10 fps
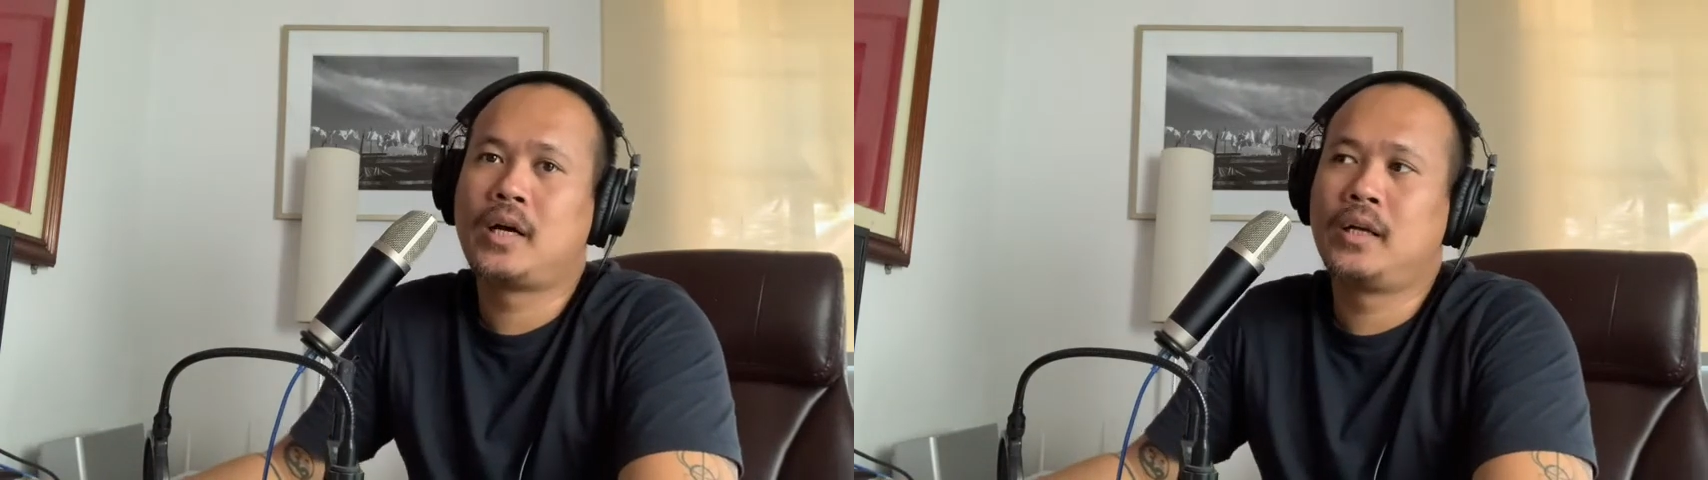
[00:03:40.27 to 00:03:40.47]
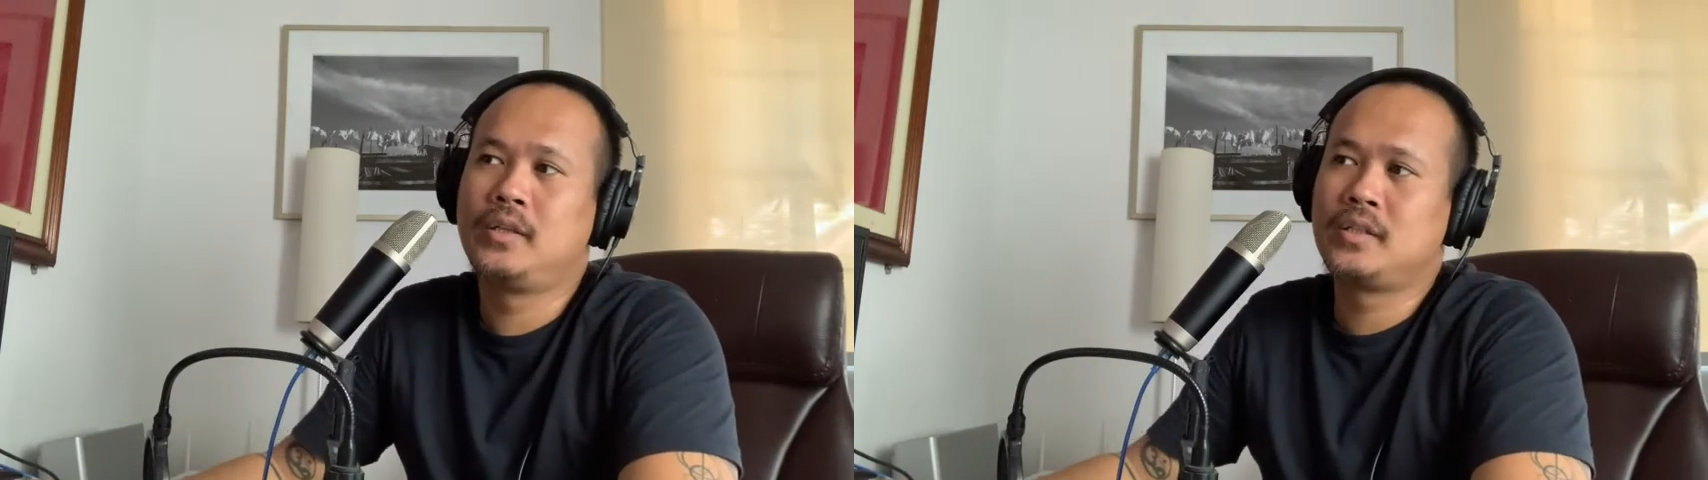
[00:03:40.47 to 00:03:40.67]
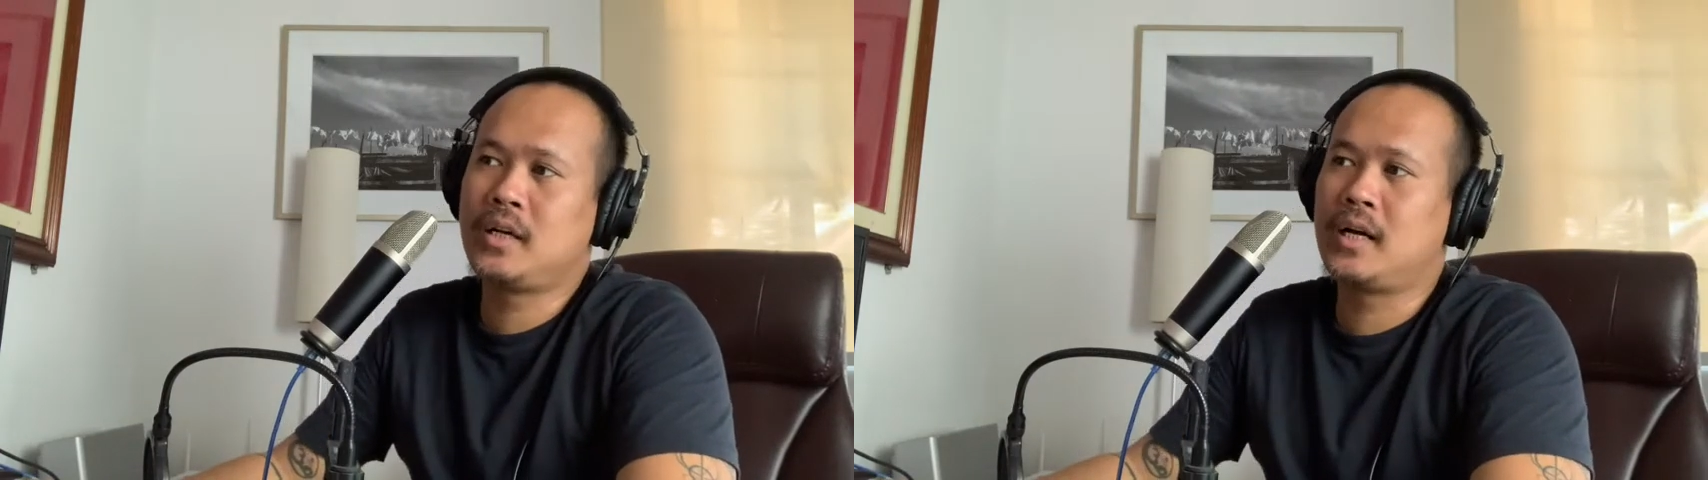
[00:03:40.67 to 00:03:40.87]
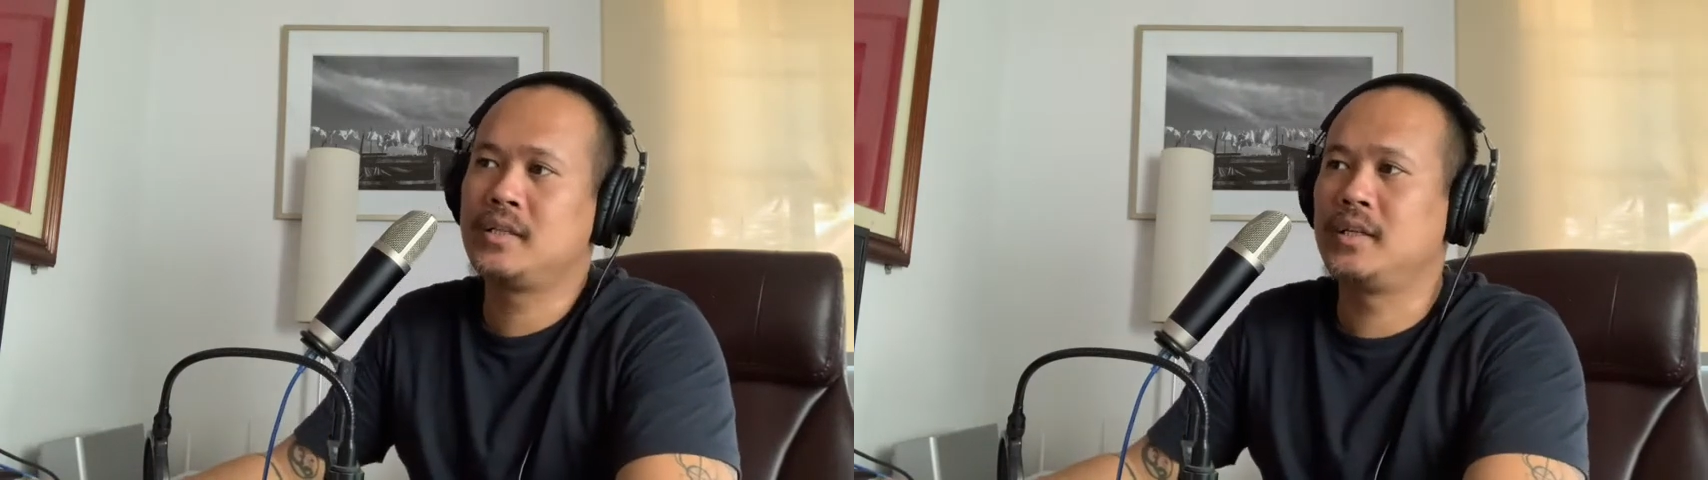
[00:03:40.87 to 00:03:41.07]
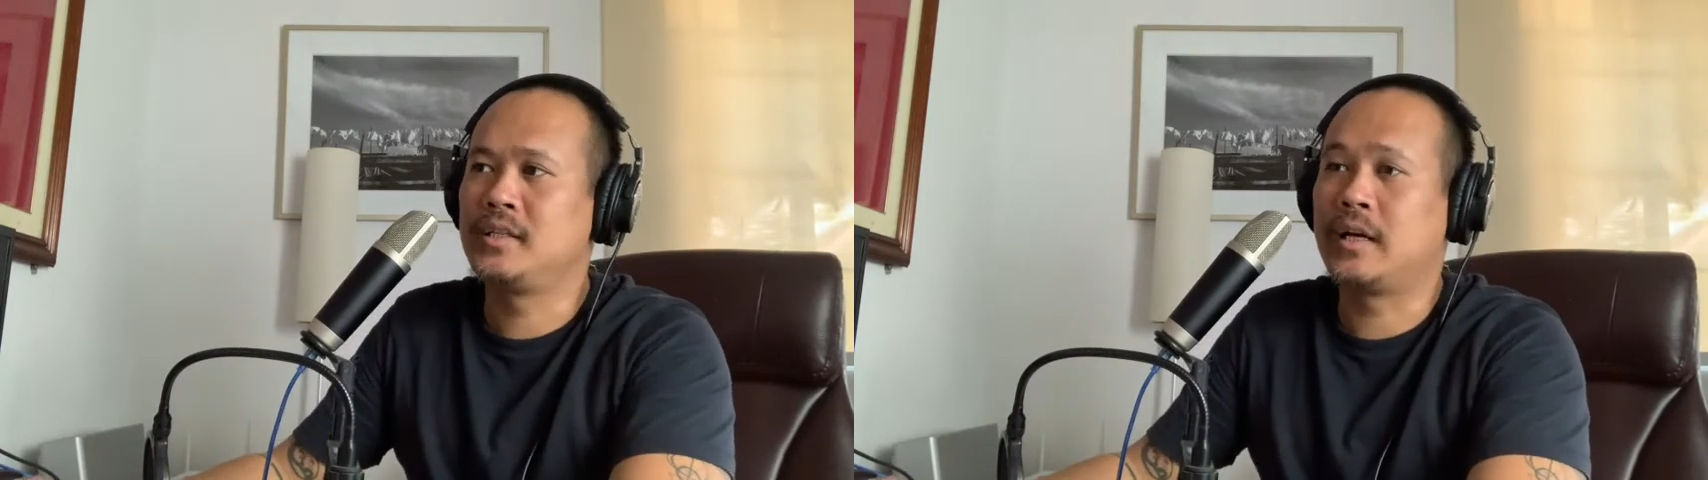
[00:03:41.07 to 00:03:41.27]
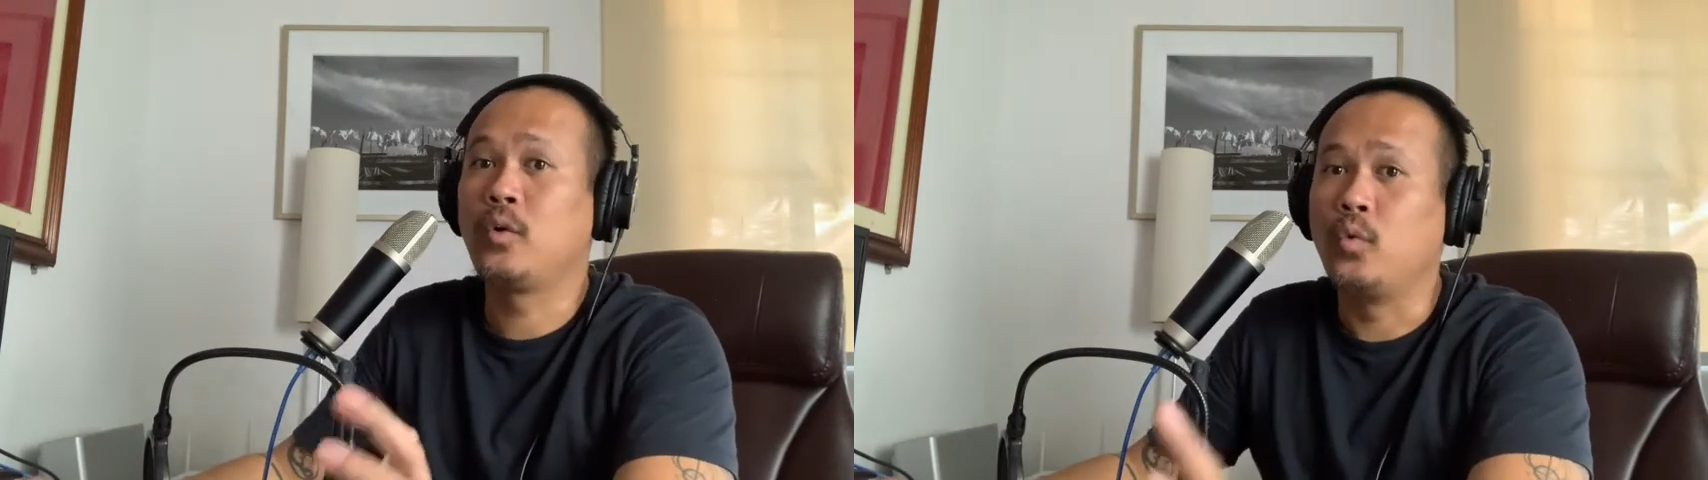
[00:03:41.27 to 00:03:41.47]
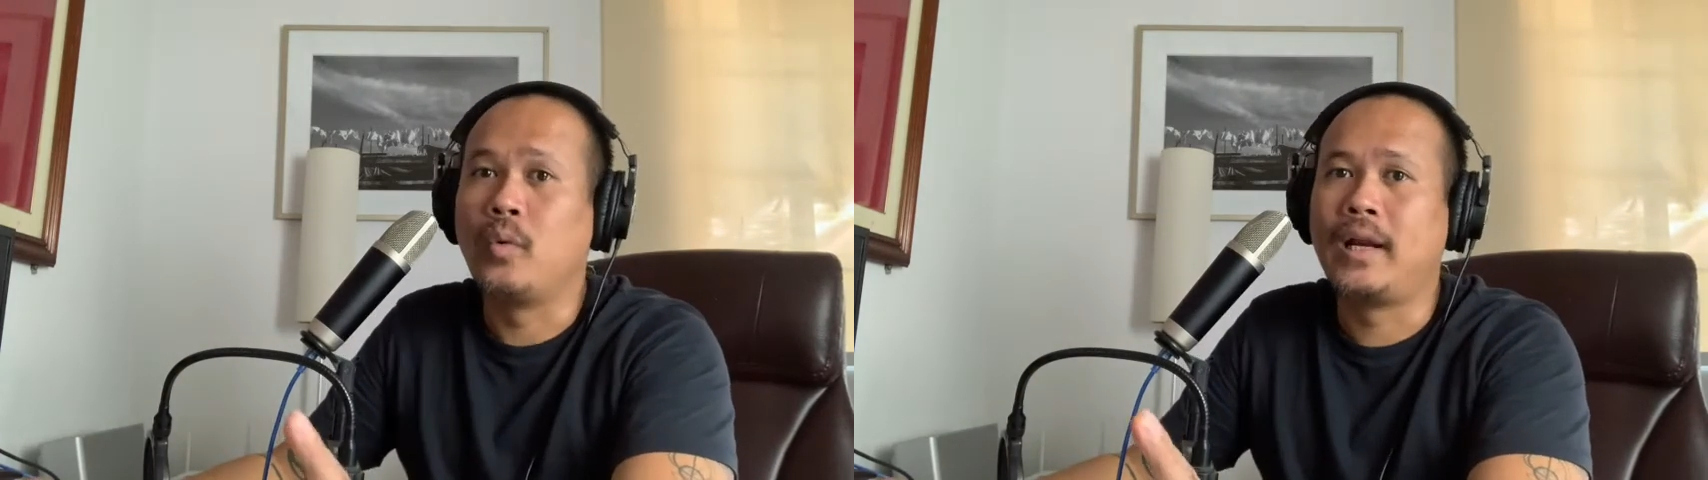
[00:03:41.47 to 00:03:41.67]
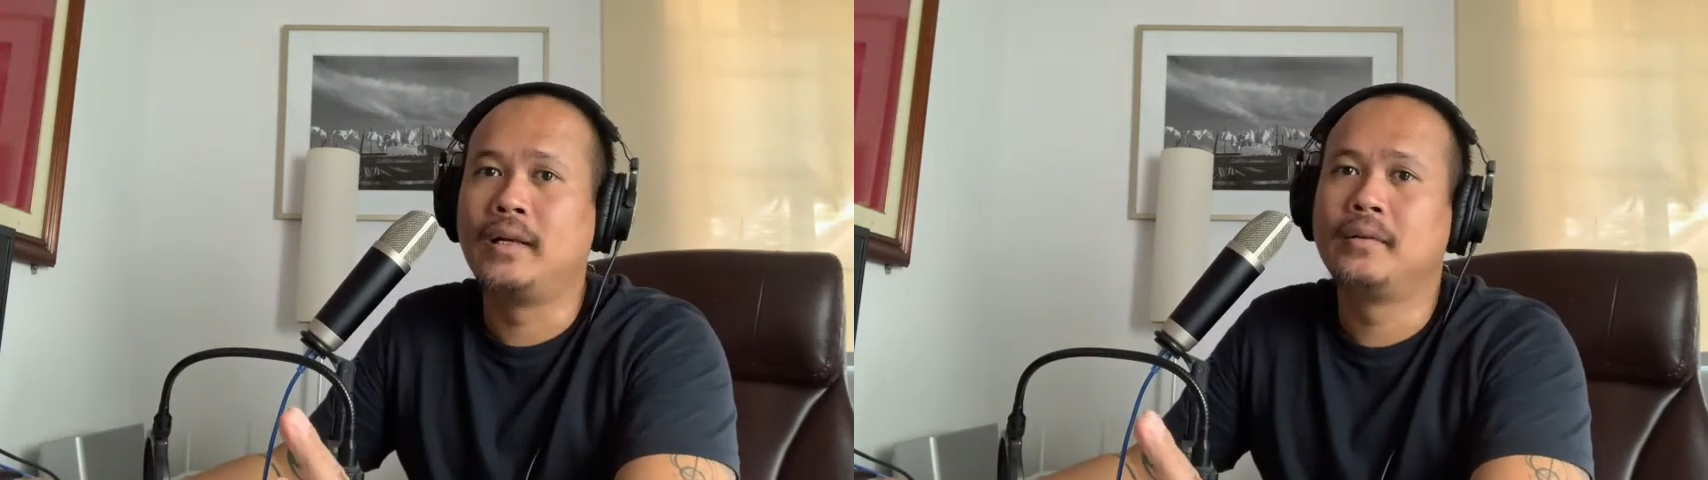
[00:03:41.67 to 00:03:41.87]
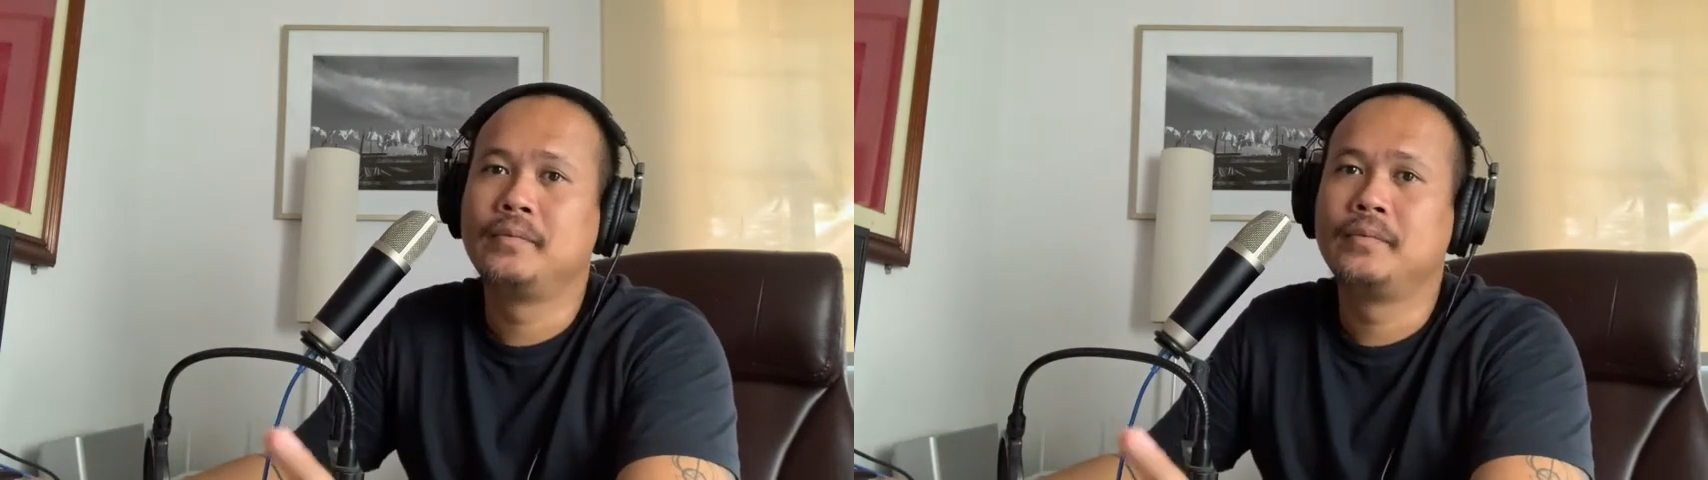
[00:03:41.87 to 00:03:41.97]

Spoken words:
discuss is accrual.